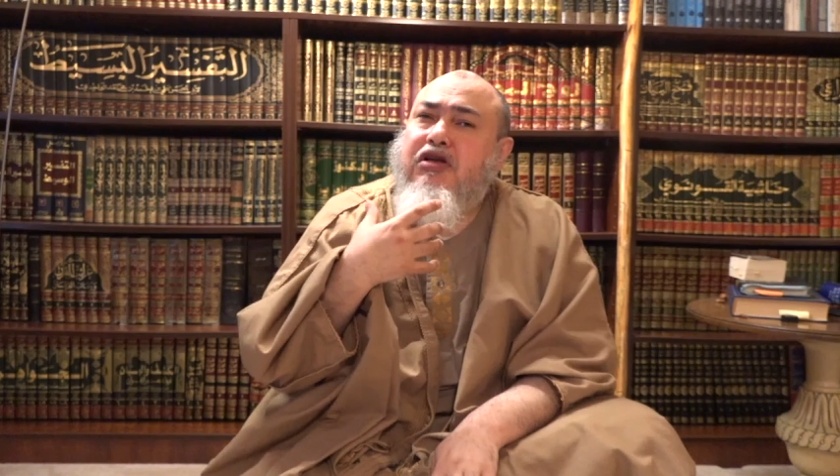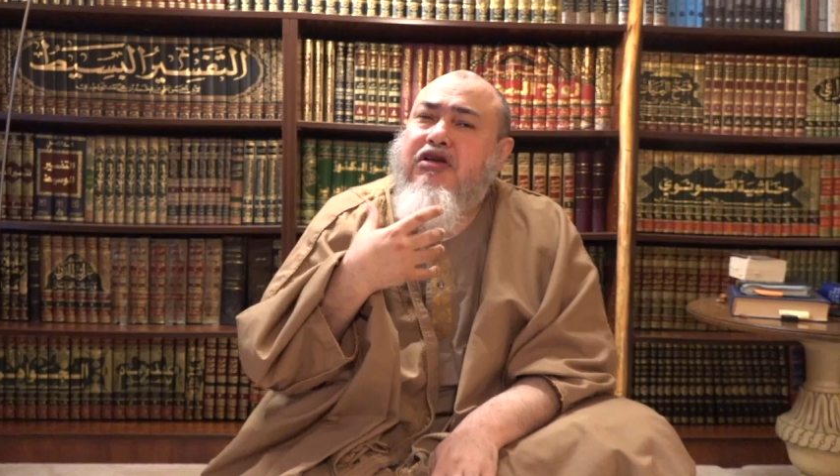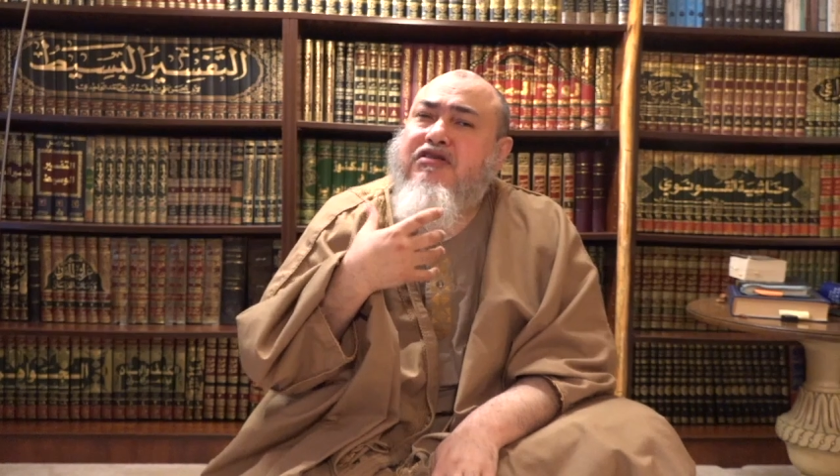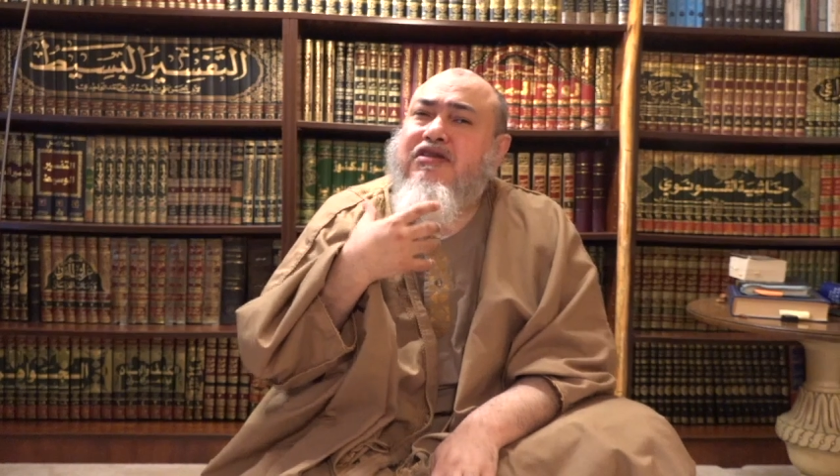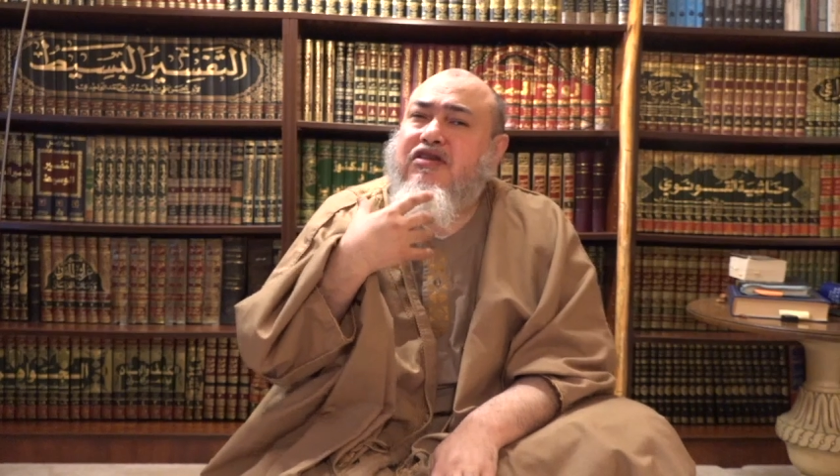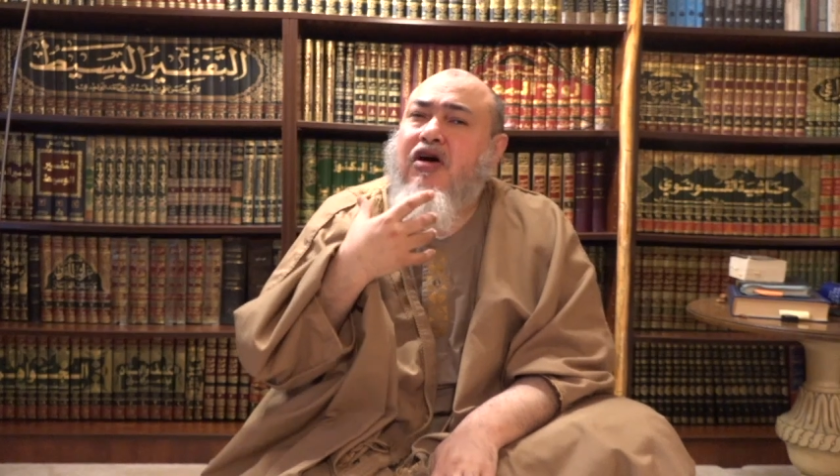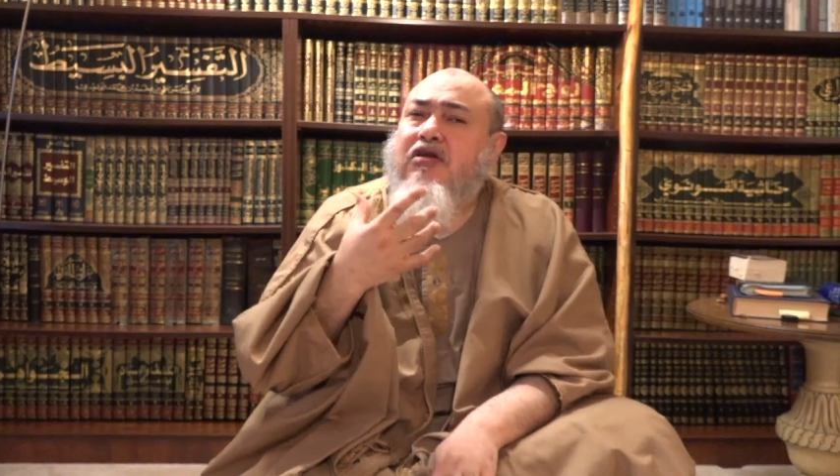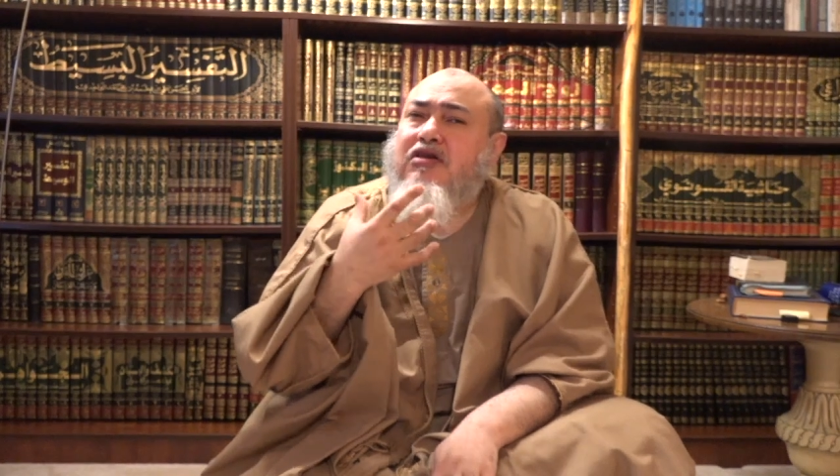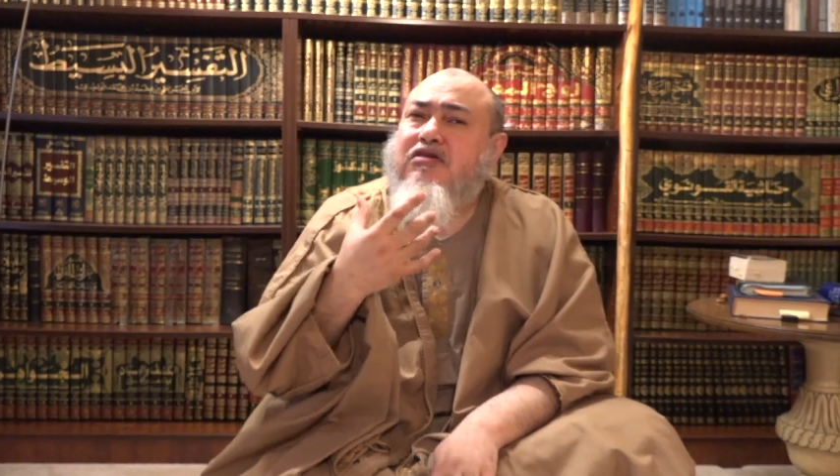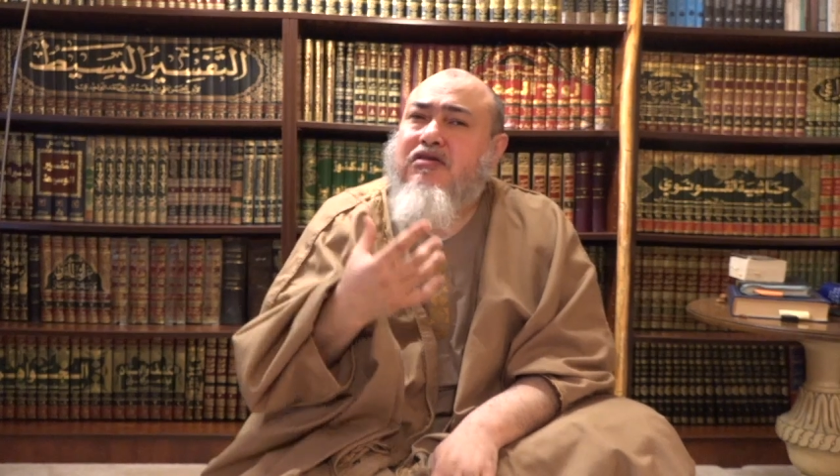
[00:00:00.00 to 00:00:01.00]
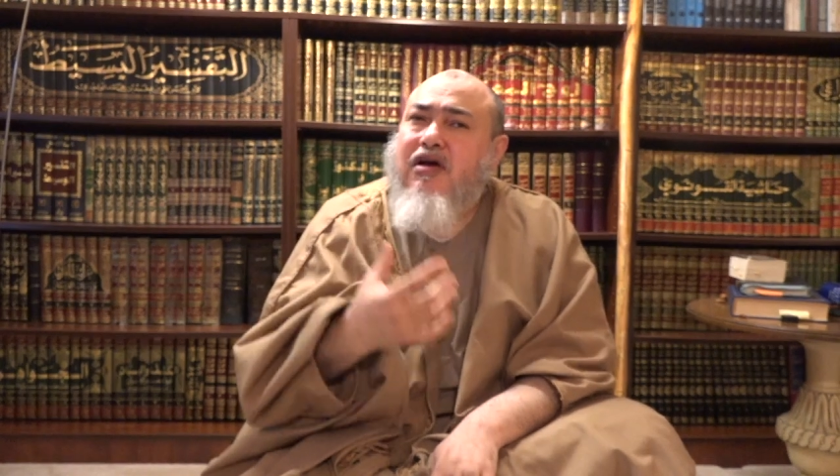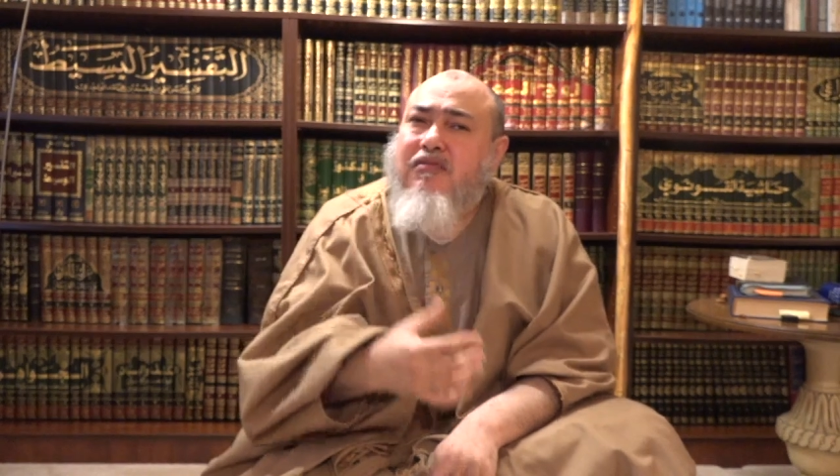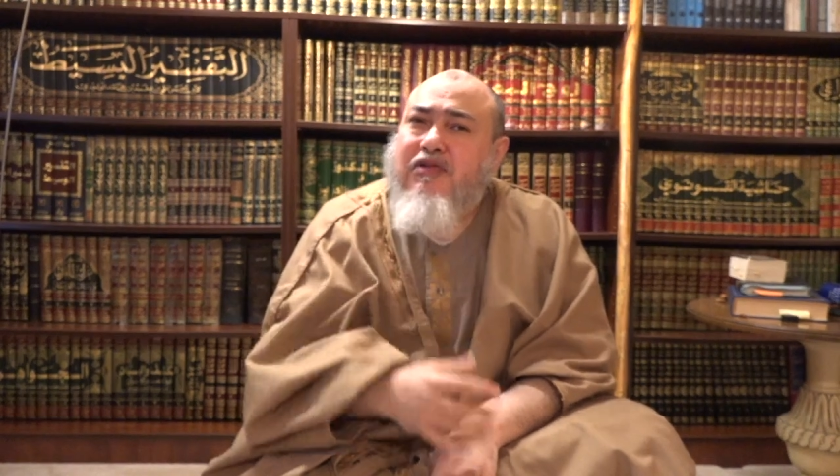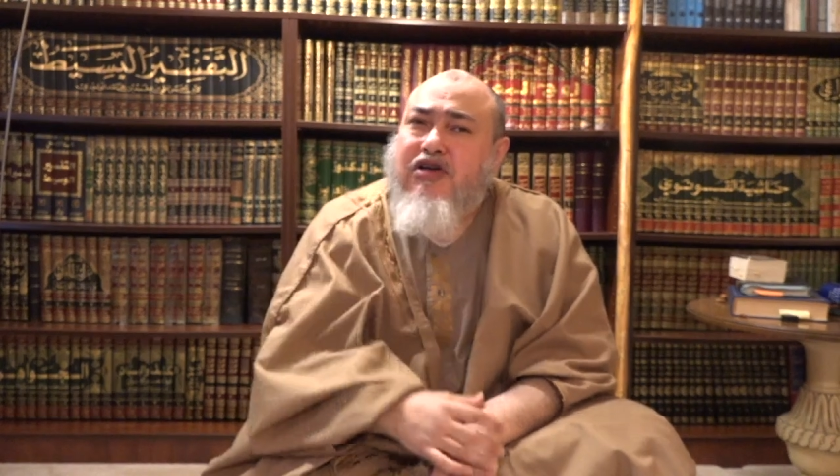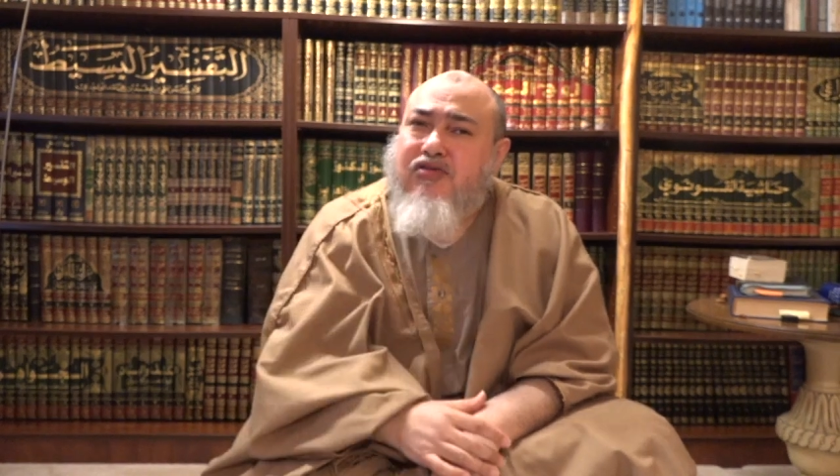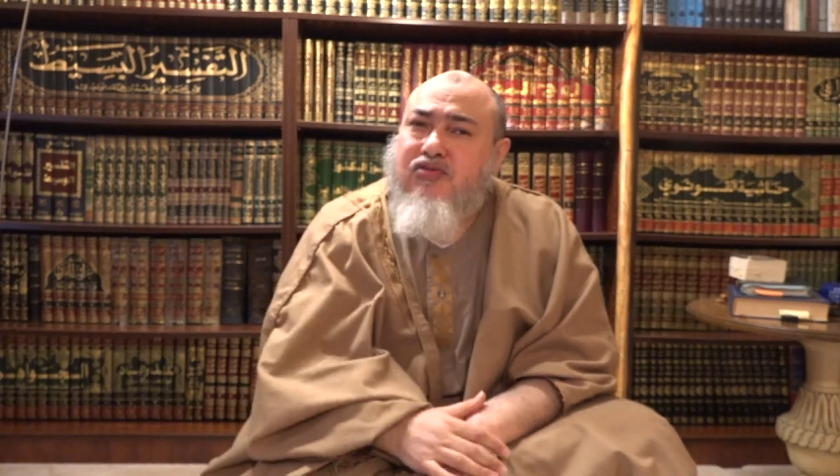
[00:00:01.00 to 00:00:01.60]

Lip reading: is it un-Islamic